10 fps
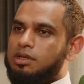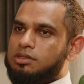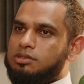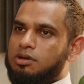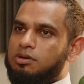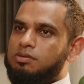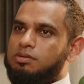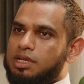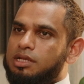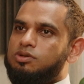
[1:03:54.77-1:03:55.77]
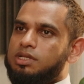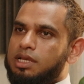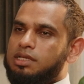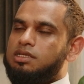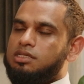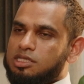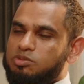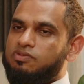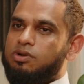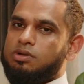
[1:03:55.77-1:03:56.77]
so yeah 2018 just
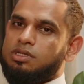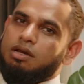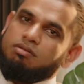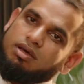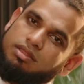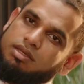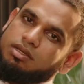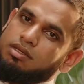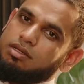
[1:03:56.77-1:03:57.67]
before lockdown i think